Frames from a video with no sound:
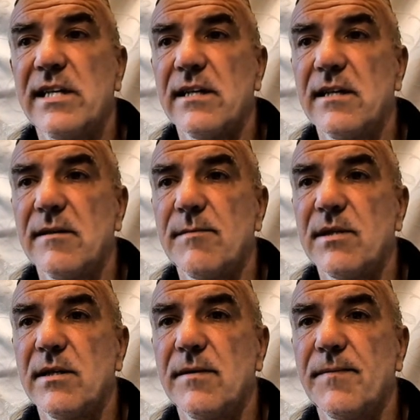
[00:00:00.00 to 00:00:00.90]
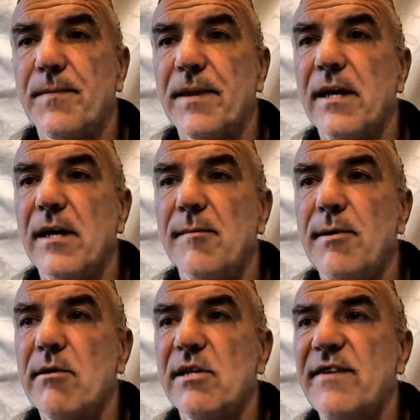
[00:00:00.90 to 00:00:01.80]
Times.
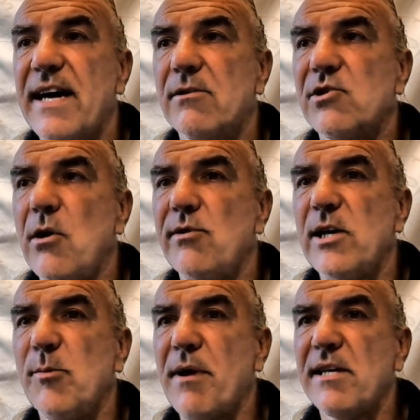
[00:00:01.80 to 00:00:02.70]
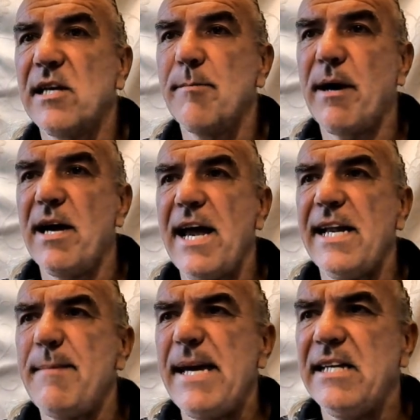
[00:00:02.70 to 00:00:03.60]
Boris vows no deal Brexit by
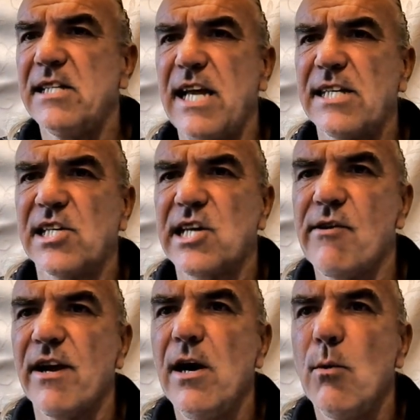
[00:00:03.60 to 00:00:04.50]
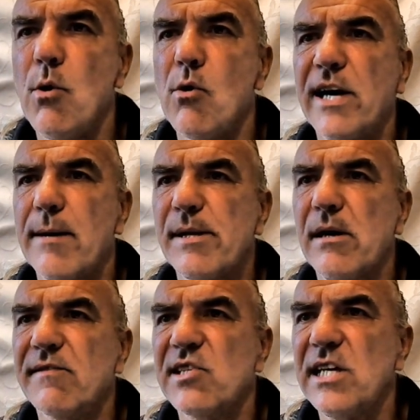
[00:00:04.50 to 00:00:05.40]
any means necessary. War cabinet
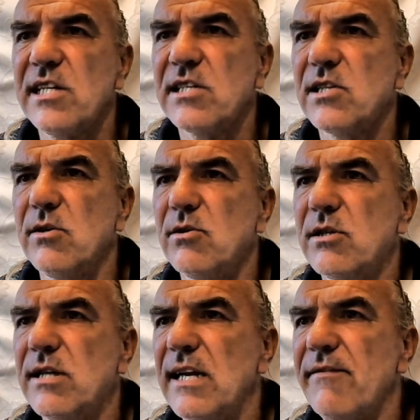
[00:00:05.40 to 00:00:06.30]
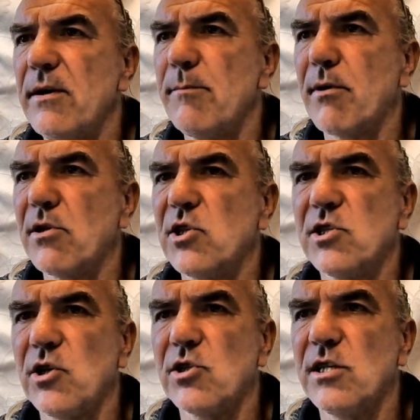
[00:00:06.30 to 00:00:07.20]
of six to deliver
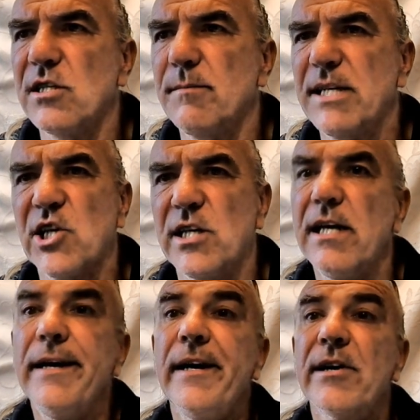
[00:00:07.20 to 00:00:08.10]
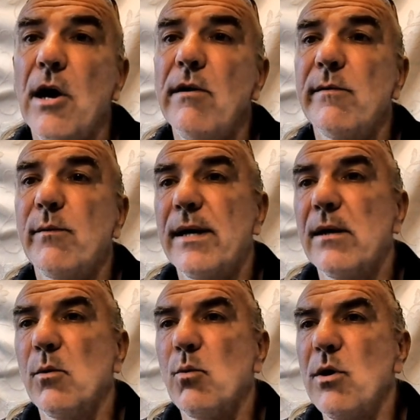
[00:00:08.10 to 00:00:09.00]
Johnson's mission. Gove
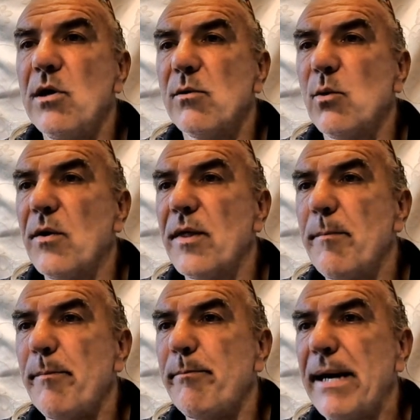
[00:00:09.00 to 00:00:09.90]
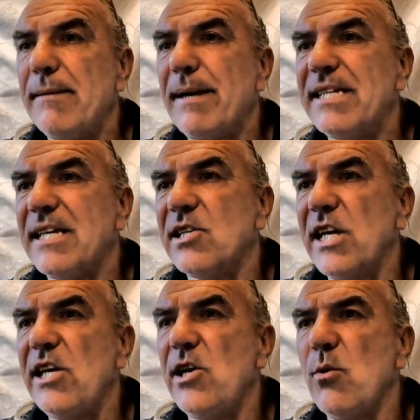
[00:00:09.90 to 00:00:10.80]
will work on the basis
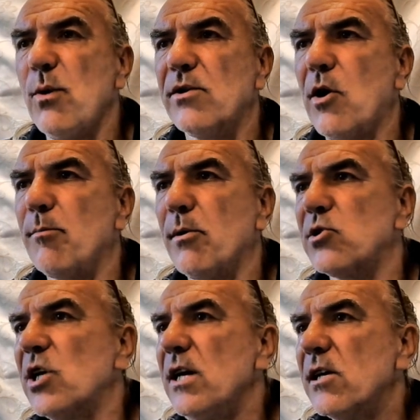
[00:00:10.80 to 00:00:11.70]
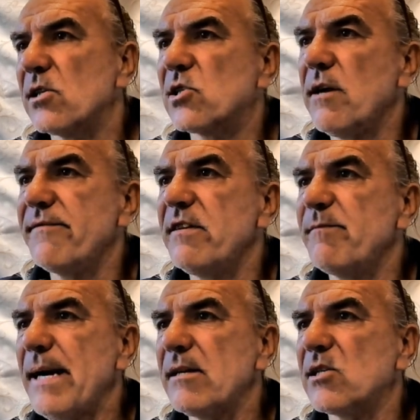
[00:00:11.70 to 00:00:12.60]
EU will not budge. Conservatives
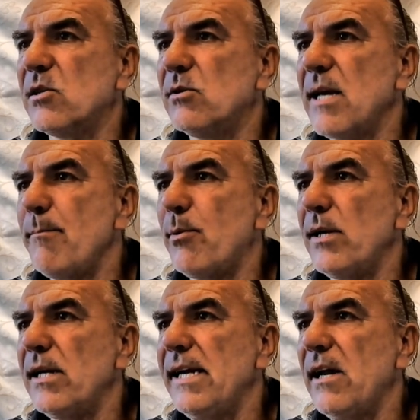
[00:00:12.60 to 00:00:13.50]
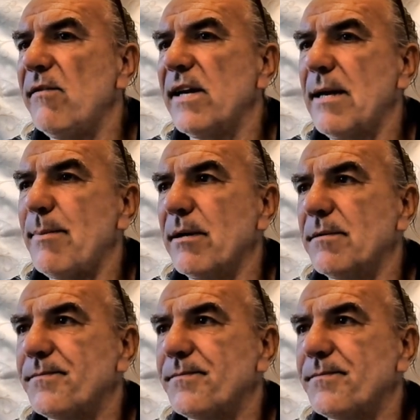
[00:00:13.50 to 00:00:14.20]
bounce to 10-point lead over Labour.